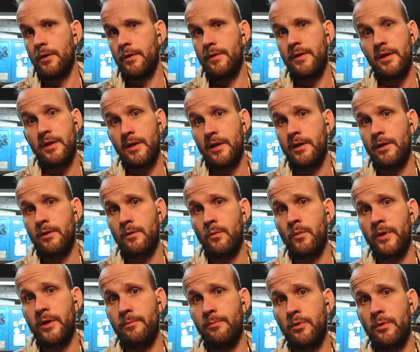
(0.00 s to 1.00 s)
the inherent
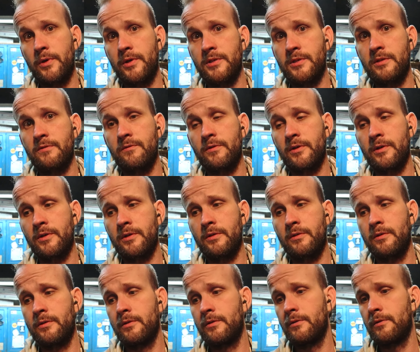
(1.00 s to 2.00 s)
weak points of a
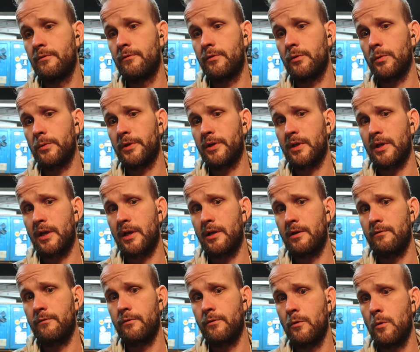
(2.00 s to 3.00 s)
folding knife